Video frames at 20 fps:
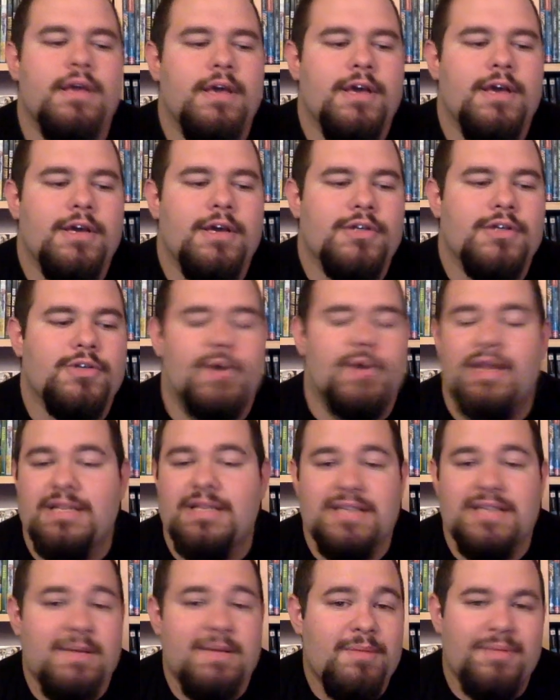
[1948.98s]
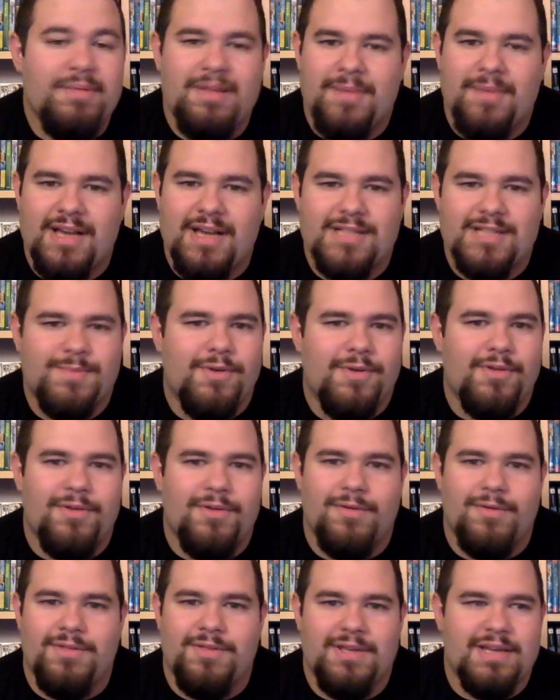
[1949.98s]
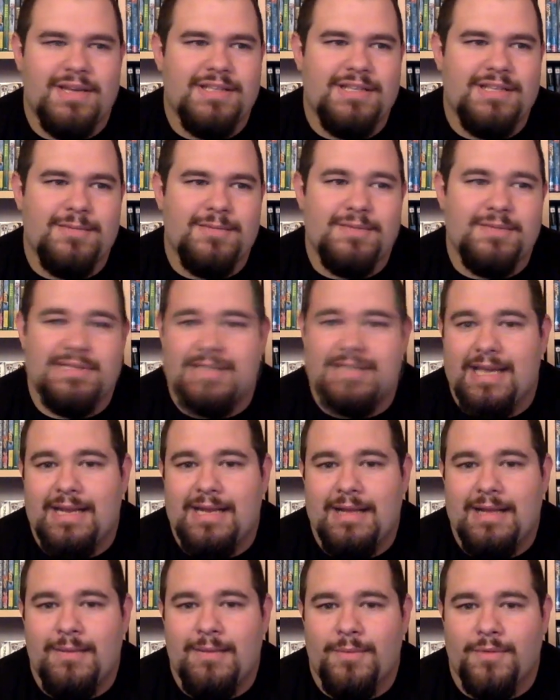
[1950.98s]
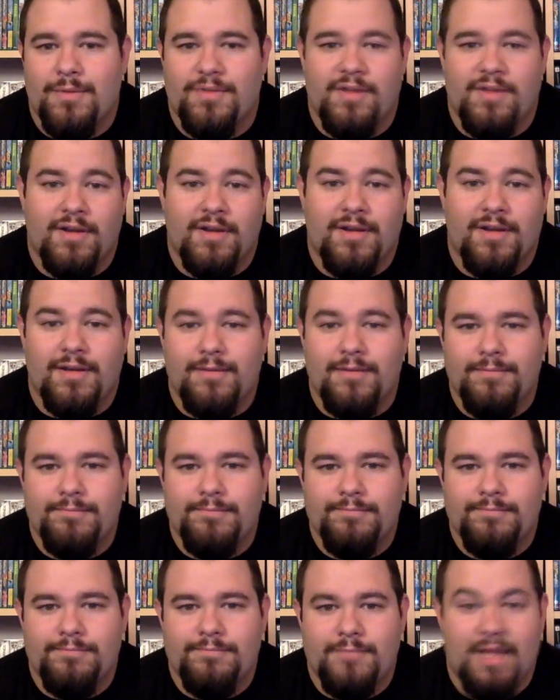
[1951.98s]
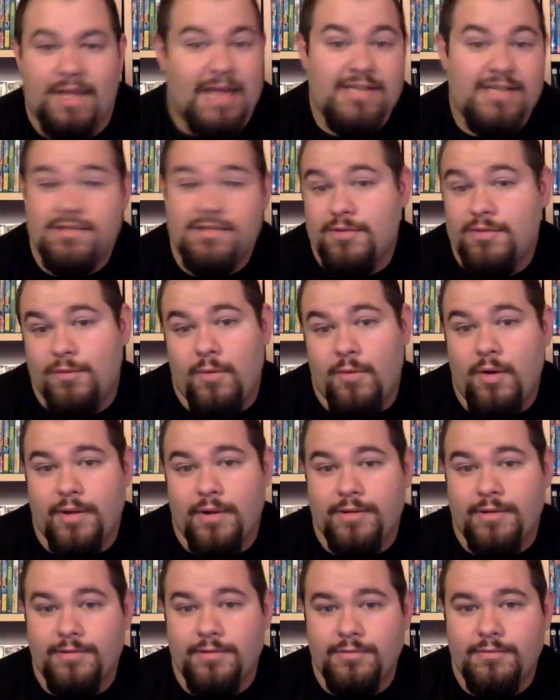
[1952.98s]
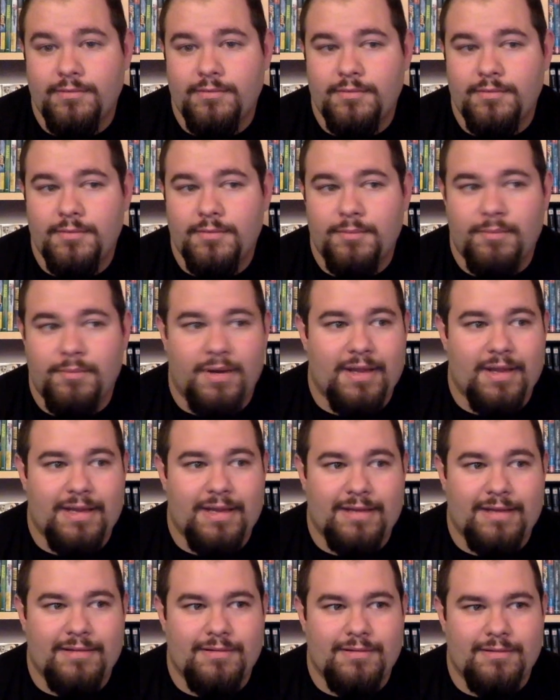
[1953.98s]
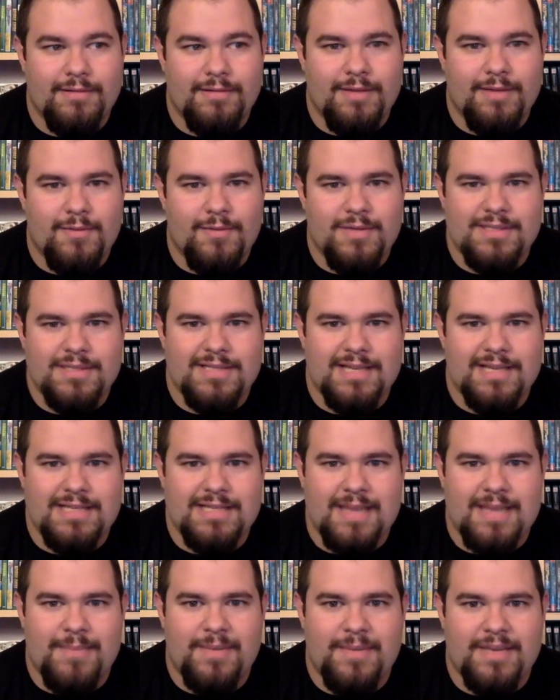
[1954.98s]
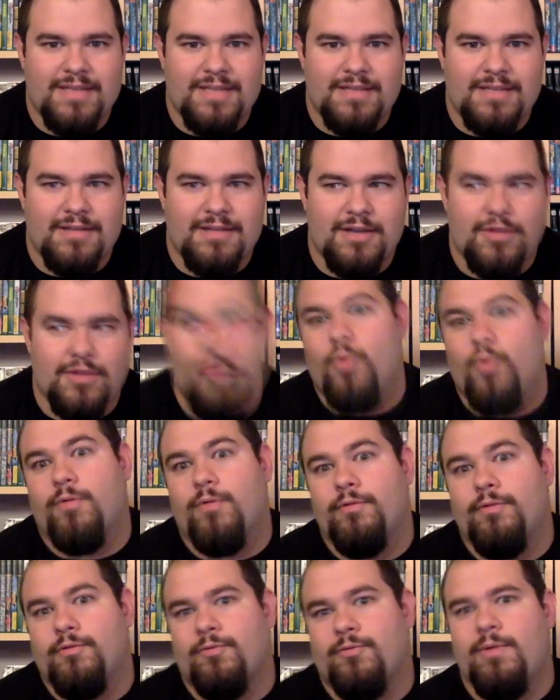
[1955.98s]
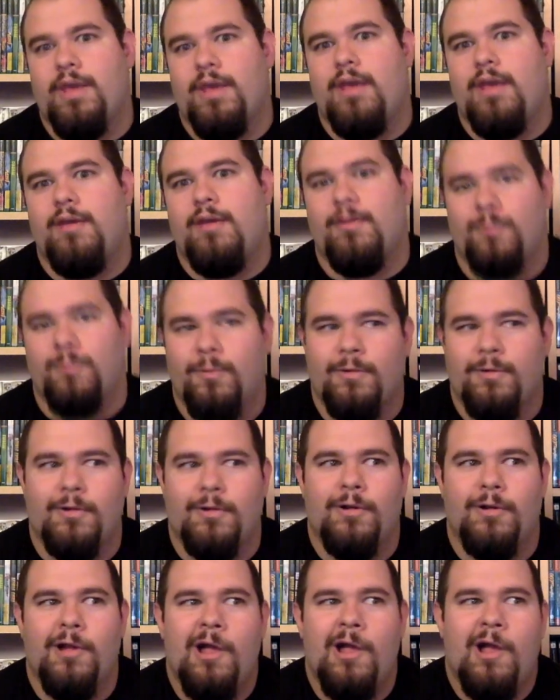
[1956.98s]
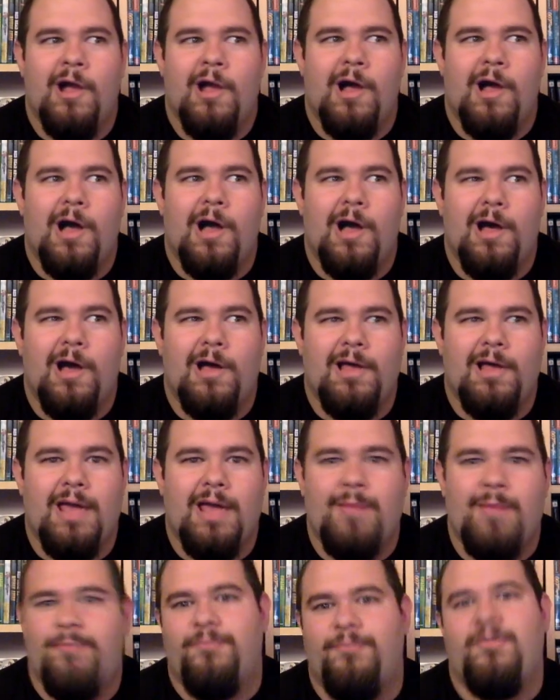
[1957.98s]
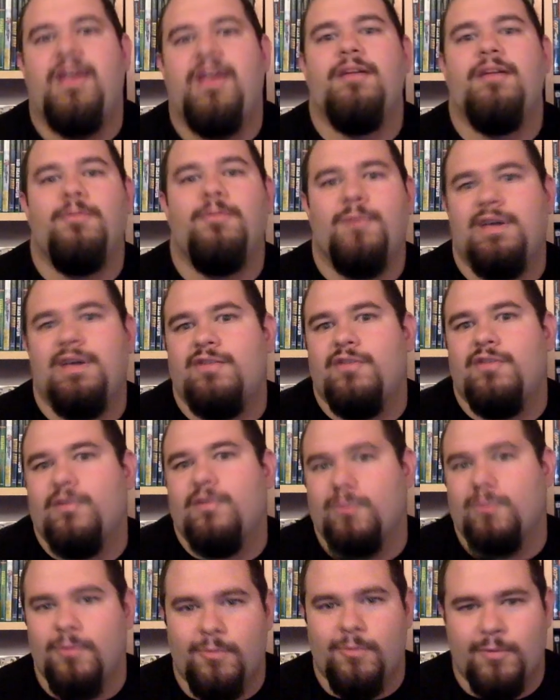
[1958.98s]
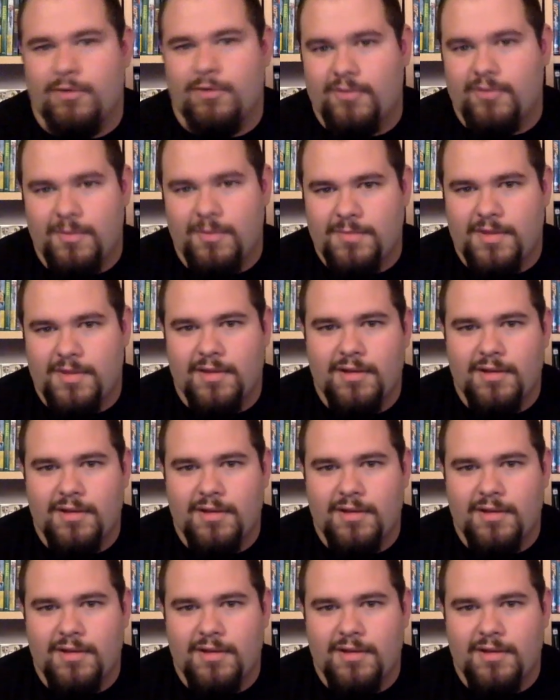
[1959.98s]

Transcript: So anytime I played basketball, the only thing I did was lay it up or dunk it. And I still won, but it wasn't as epic as a corner three or a fadeaway two or something.